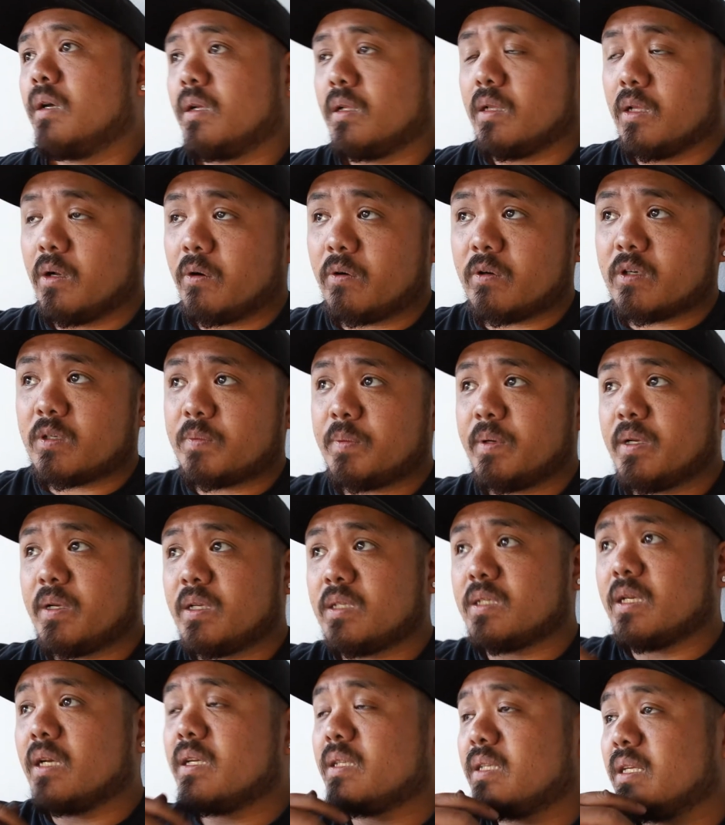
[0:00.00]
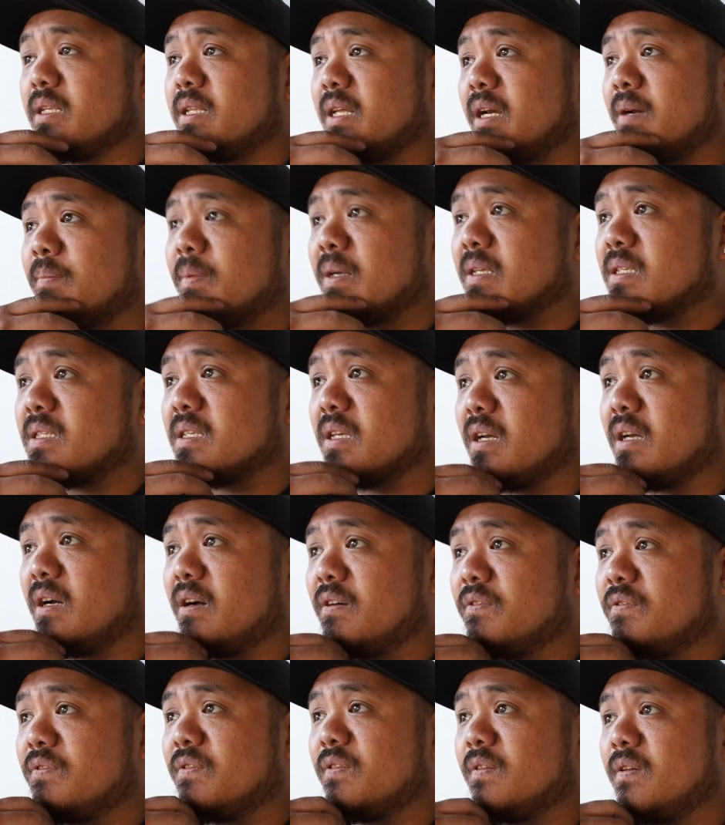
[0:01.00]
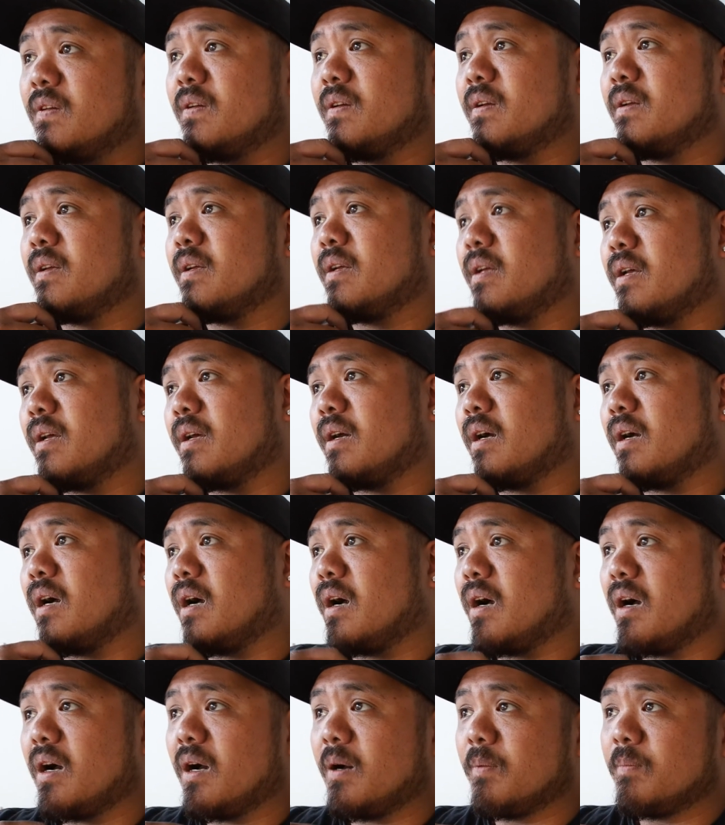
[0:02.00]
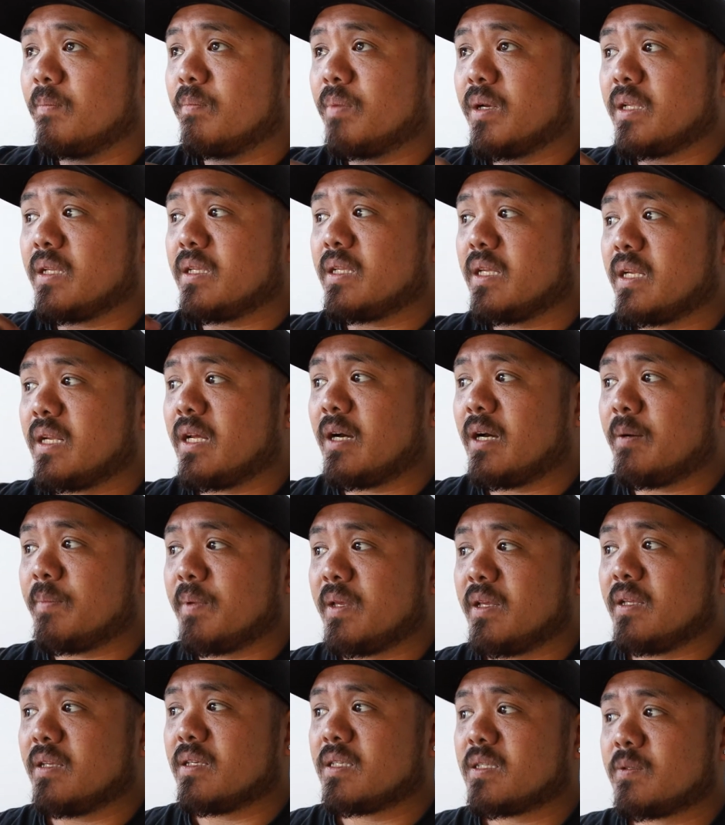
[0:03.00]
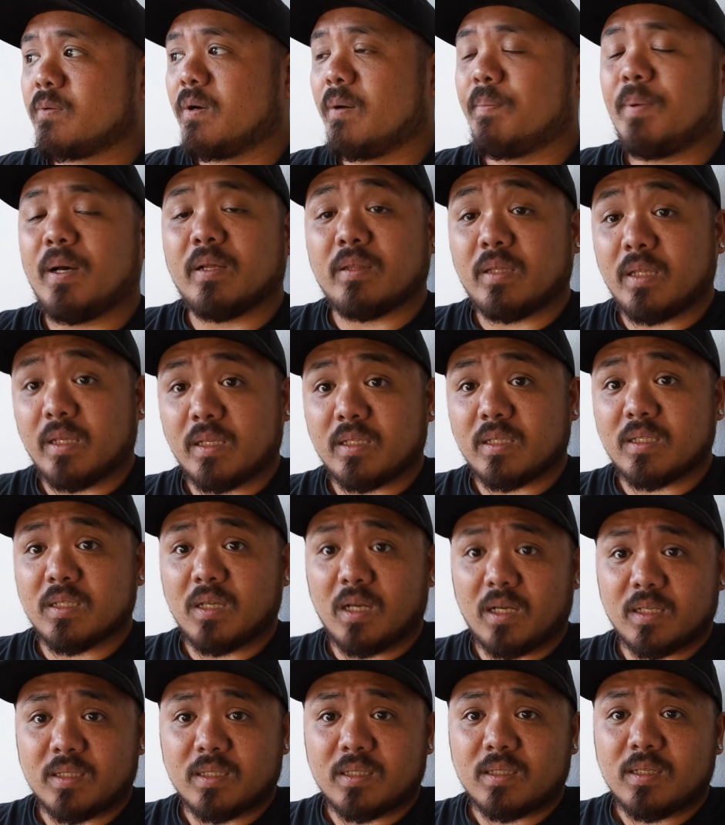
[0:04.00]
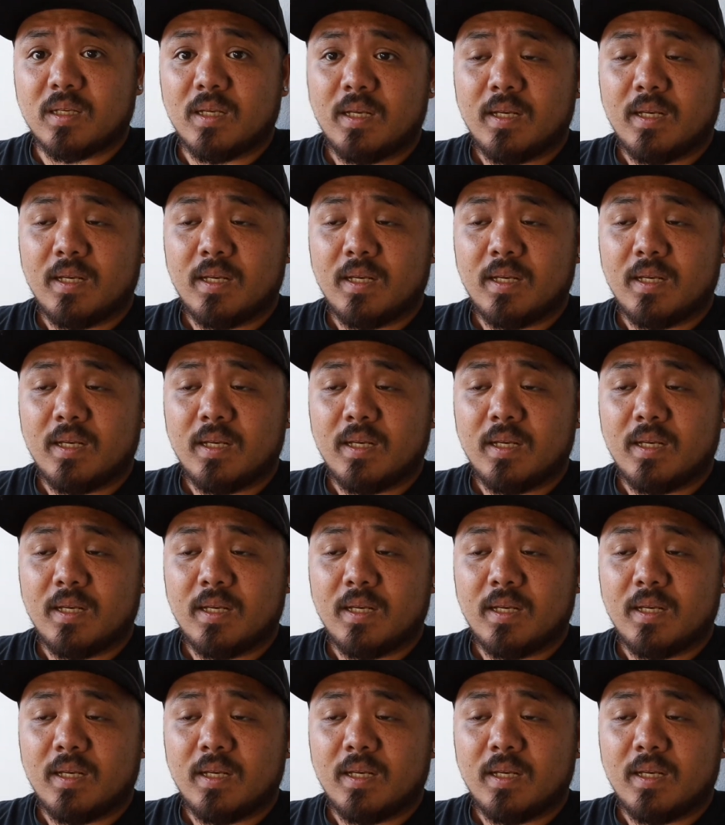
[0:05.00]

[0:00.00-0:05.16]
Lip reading: Lower springs, I did that myself. But he did help me swap out the exhaust.